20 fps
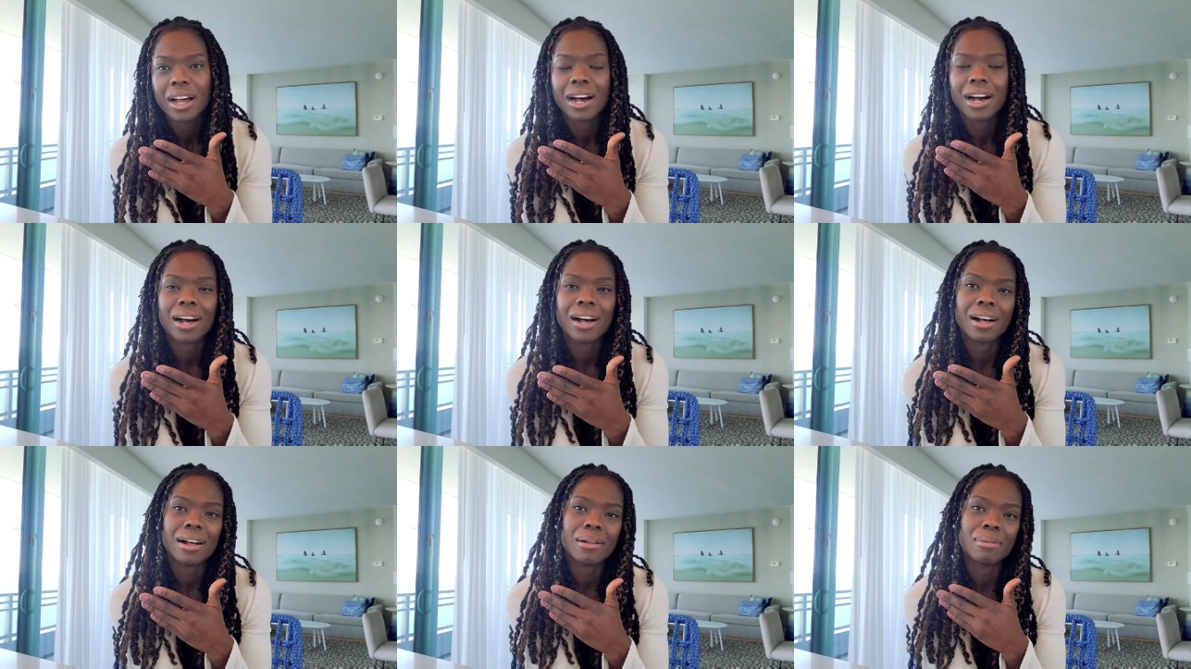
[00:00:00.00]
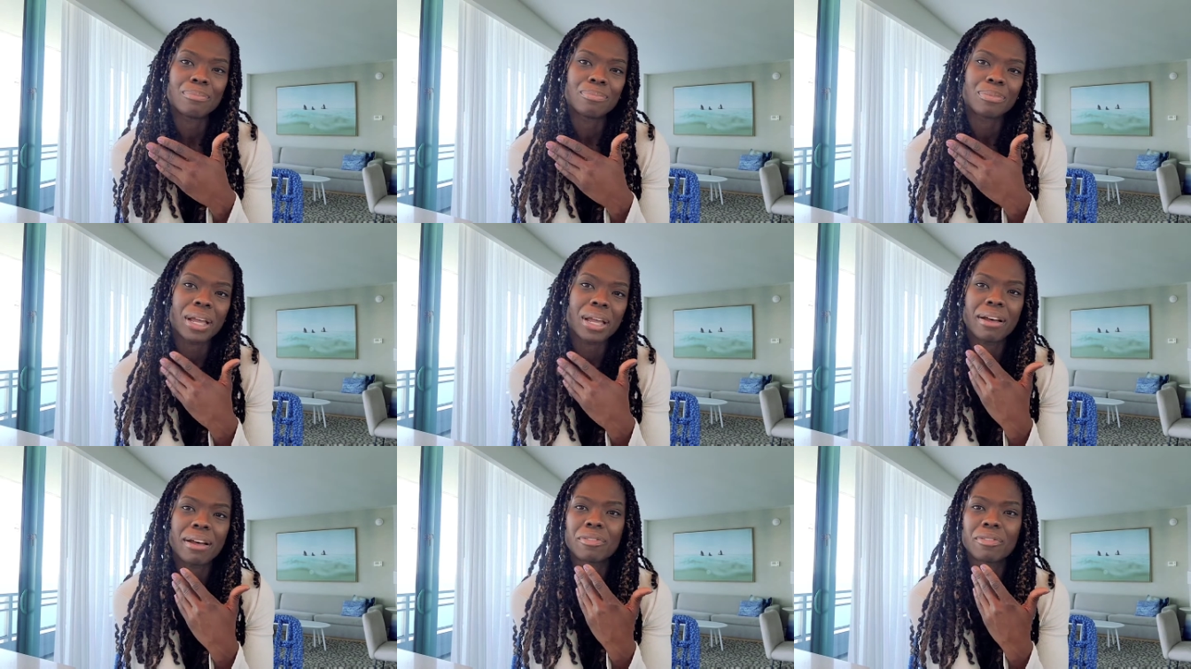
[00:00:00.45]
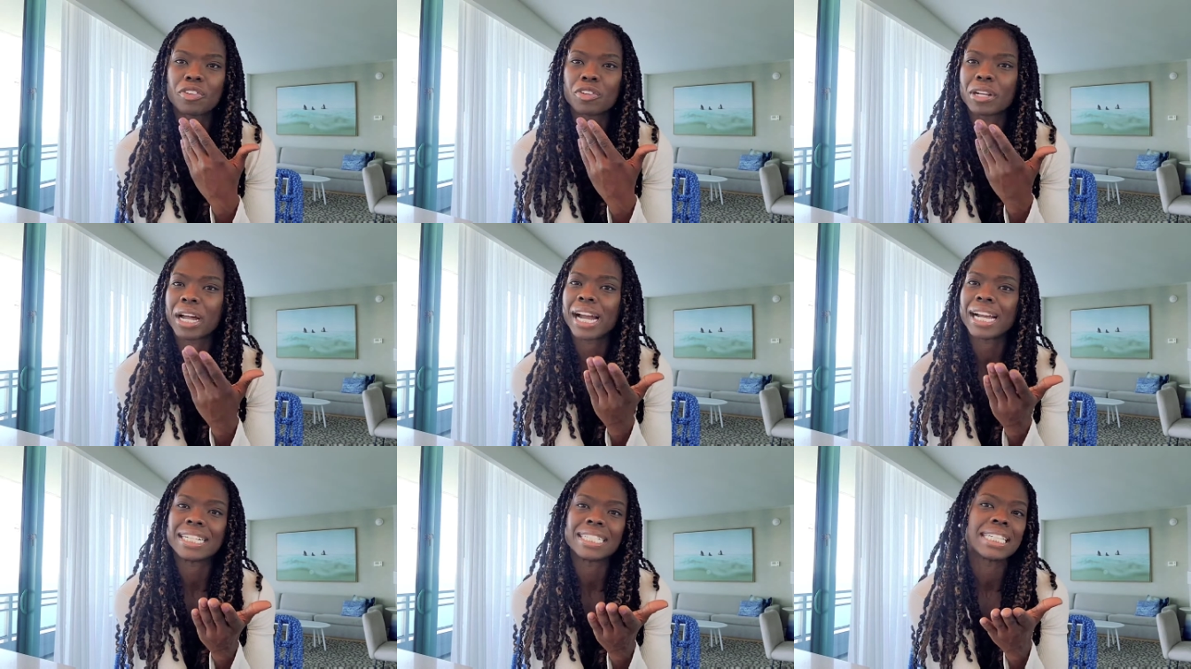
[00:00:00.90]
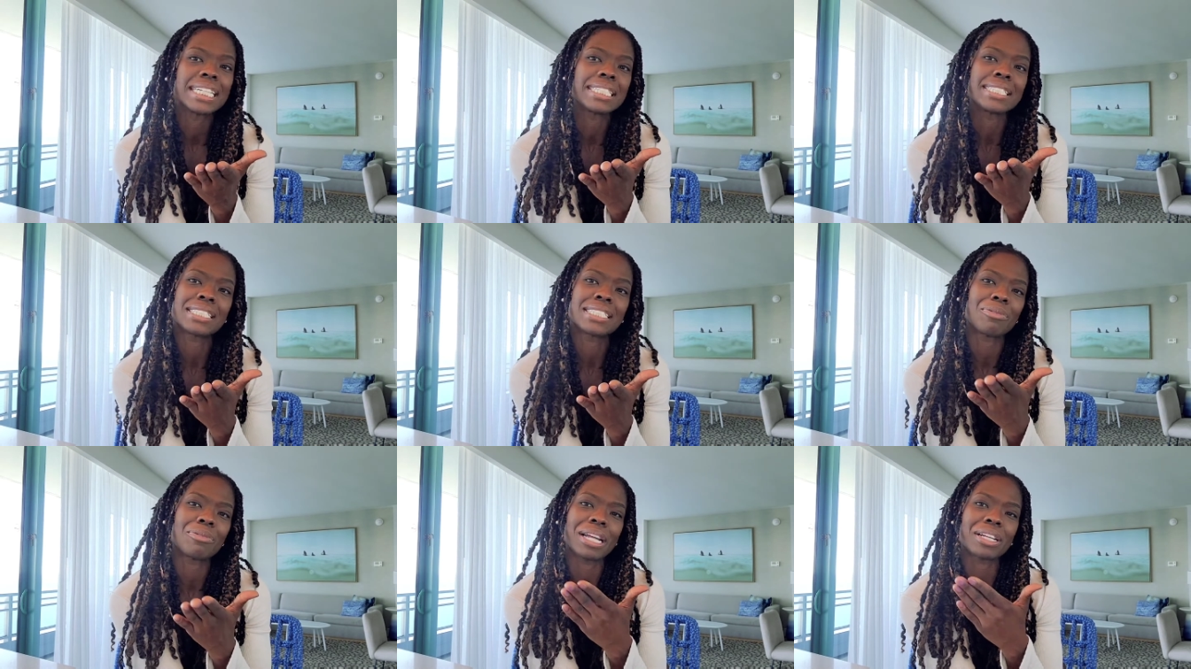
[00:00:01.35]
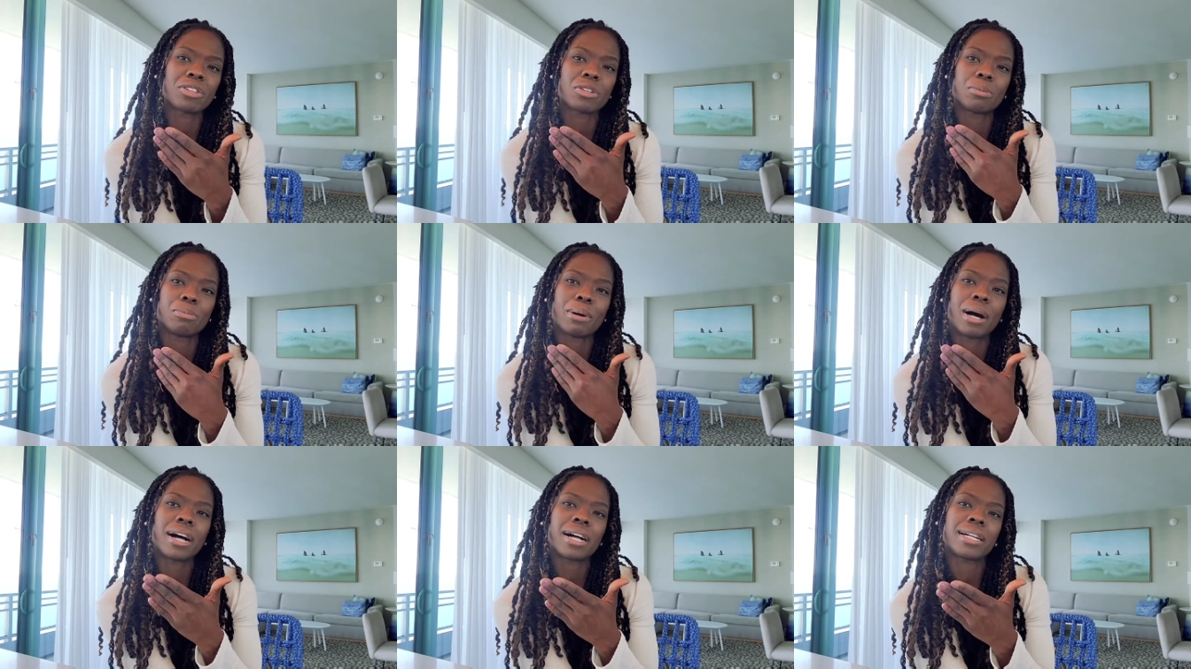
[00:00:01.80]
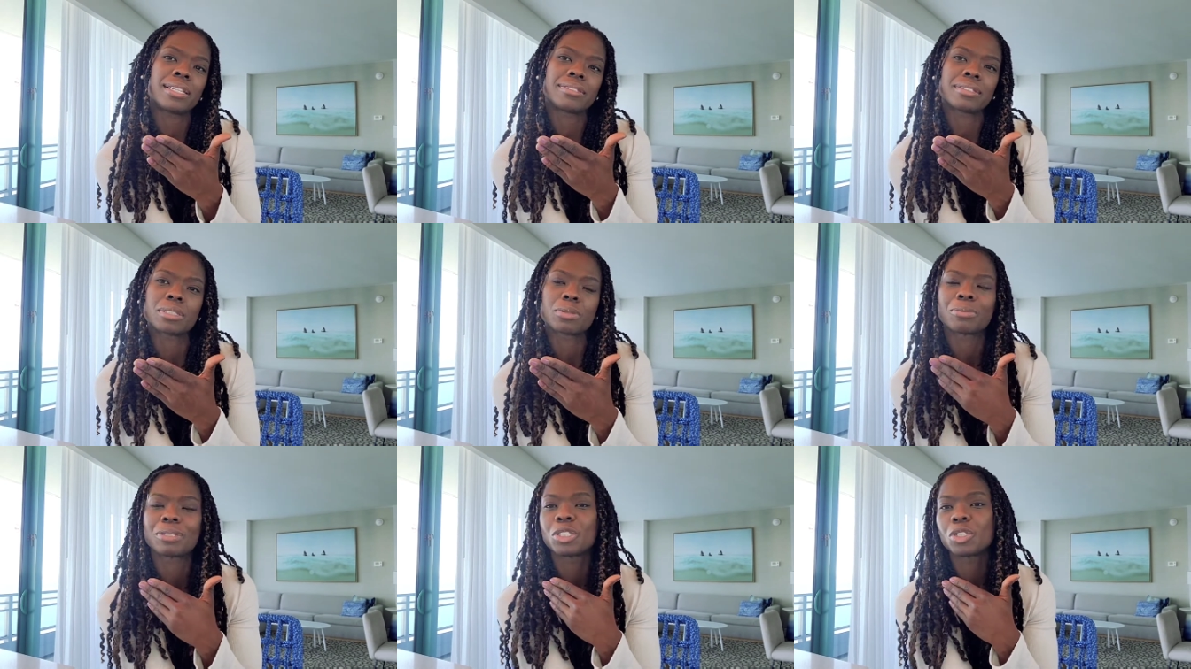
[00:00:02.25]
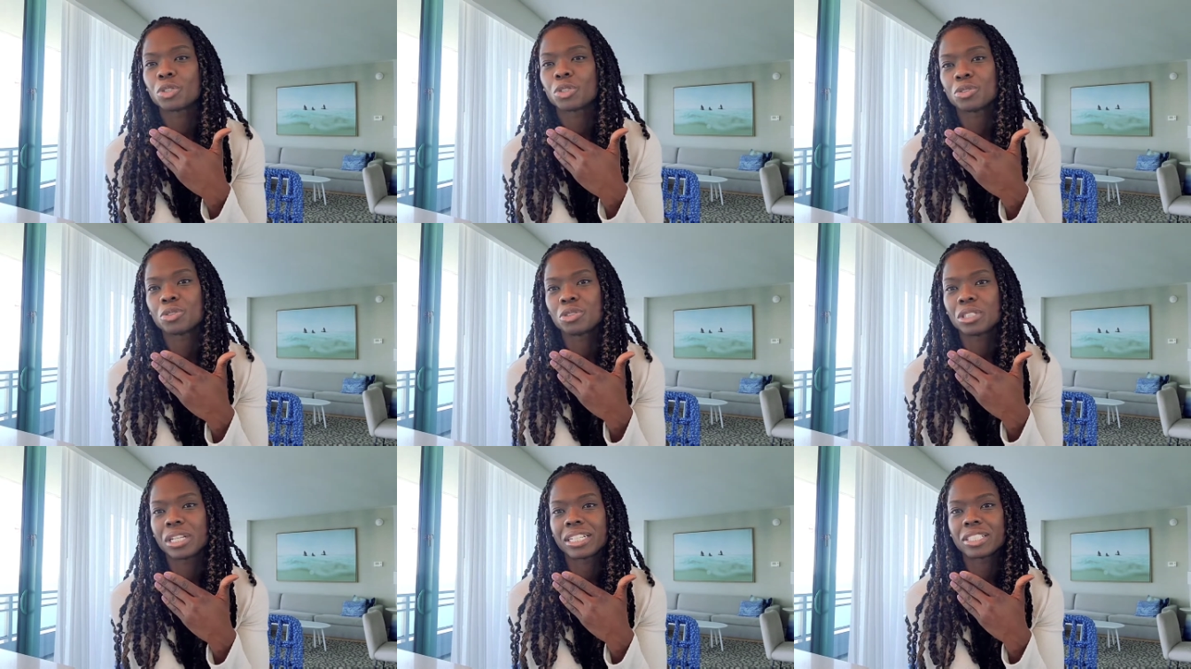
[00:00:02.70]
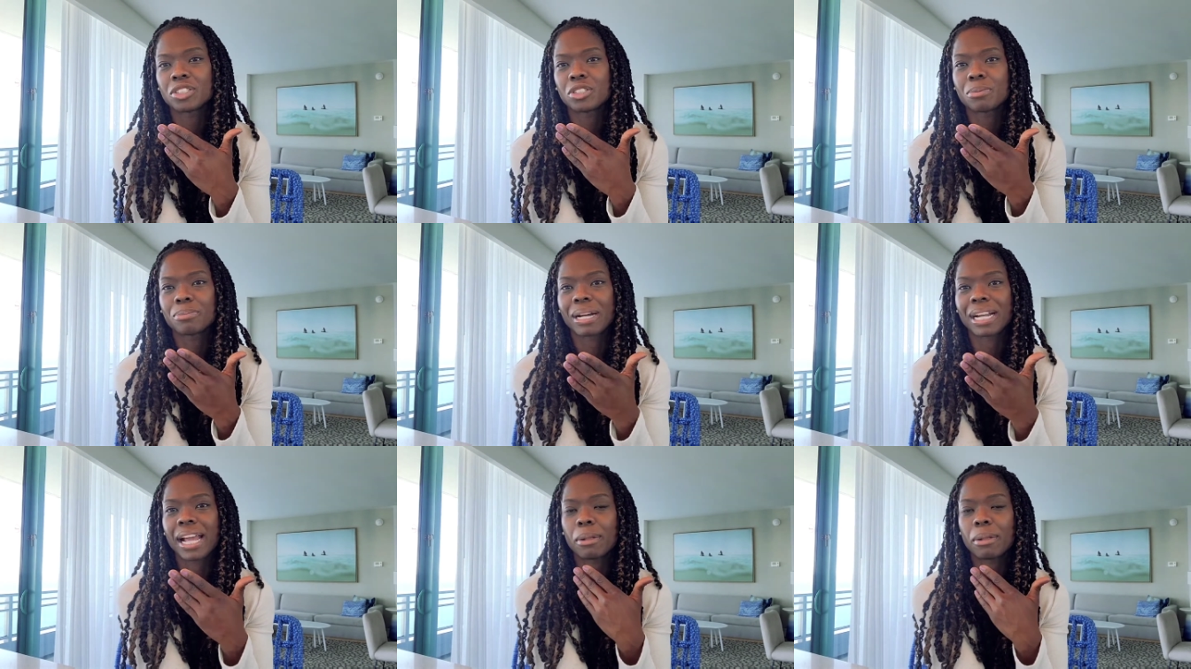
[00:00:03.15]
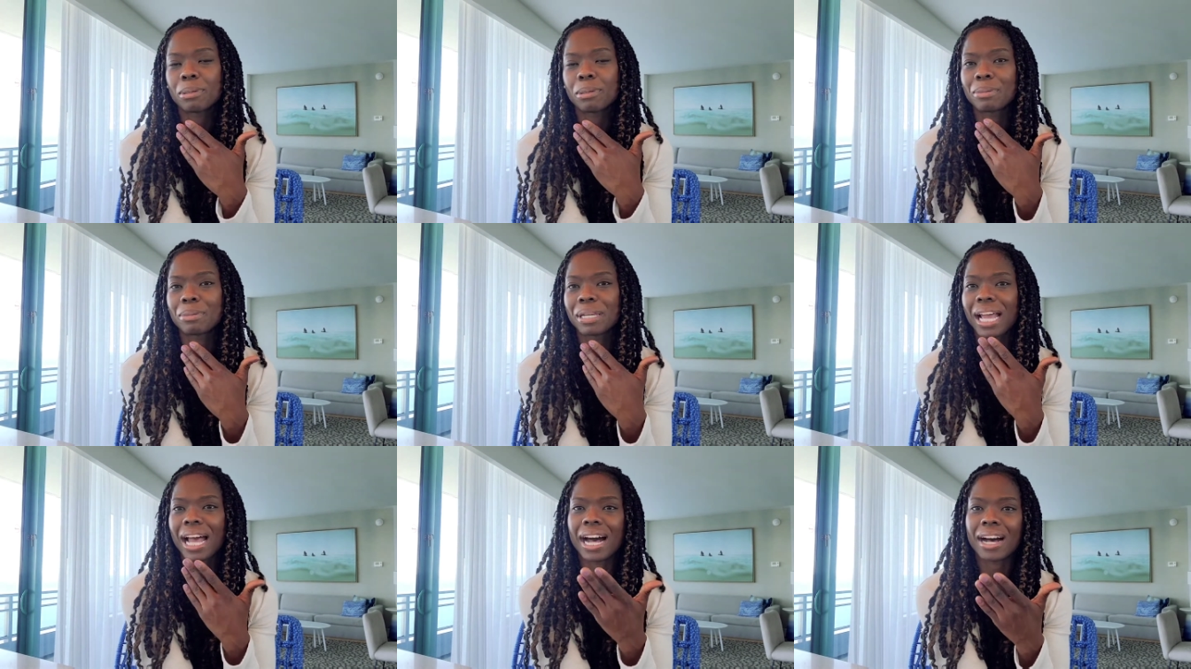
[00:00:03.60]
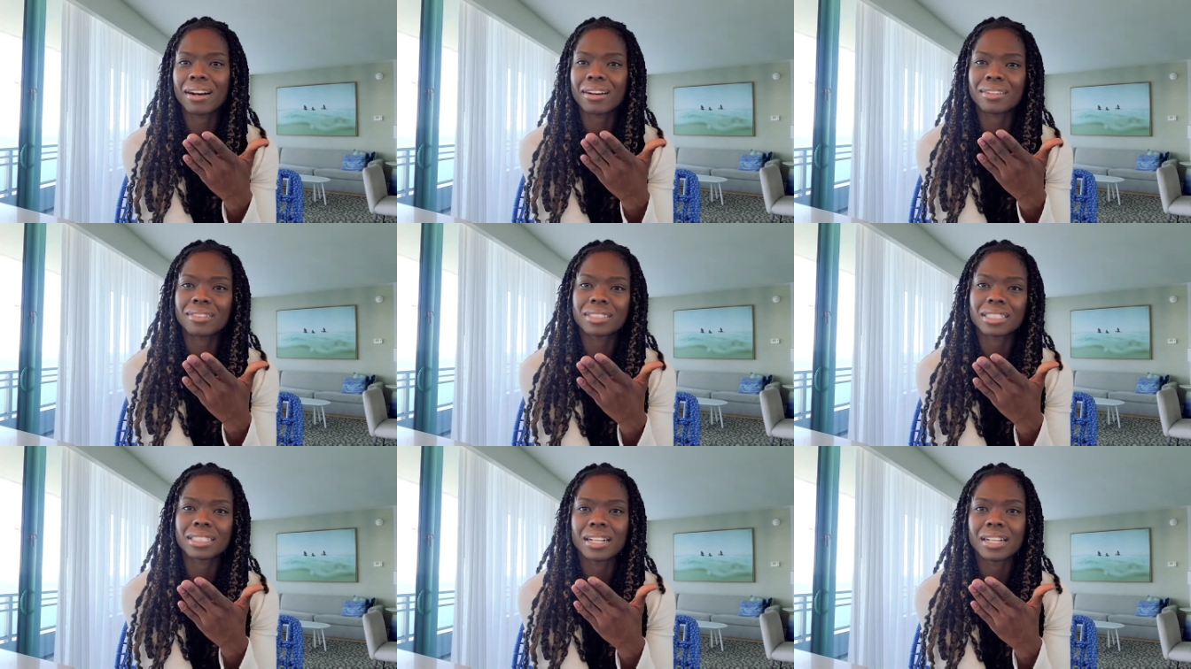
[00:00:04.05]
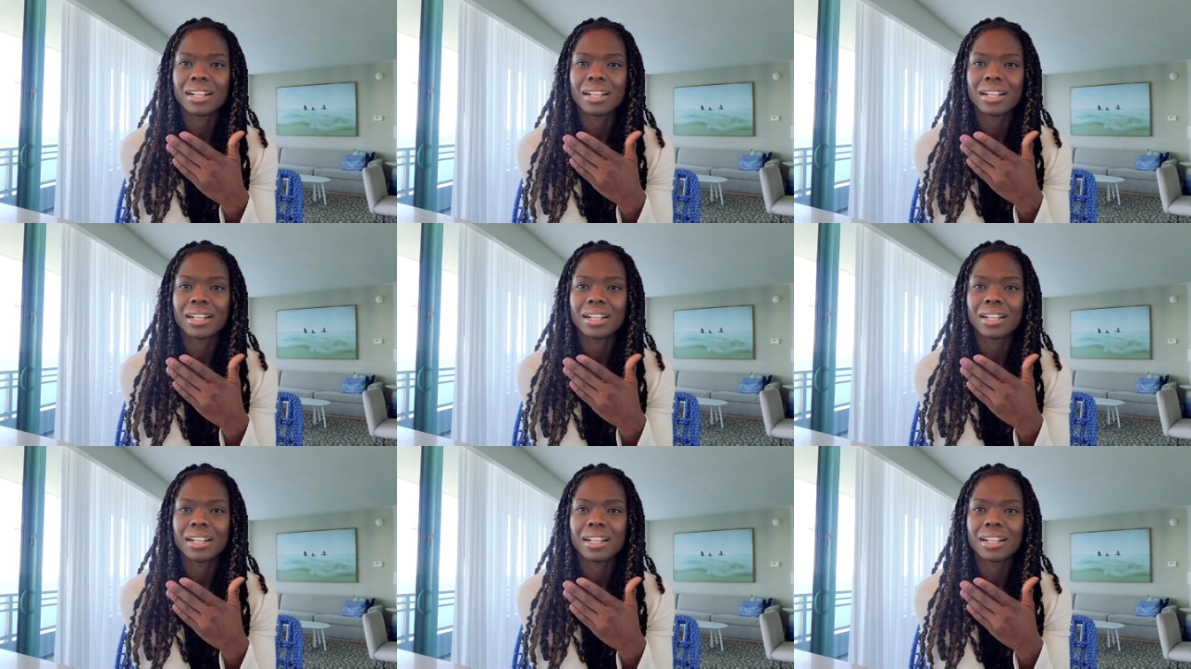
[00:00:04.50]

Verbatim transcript: um, I have a few ideas I would like to bounce with you. Like, do you mind helping me out?